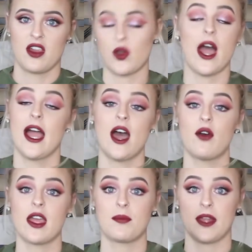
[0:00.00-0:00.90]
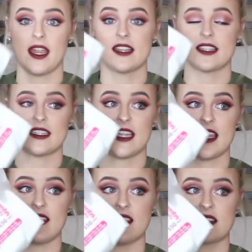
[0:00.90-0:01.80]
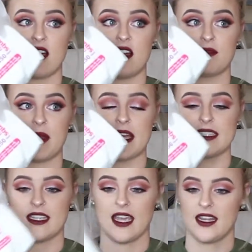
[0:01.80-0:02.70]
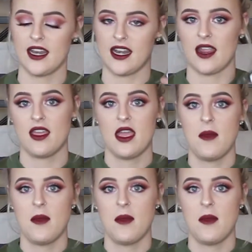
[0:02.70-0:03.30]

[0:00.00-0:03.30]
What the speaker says: So how I apply it is I take these cotton pads again and I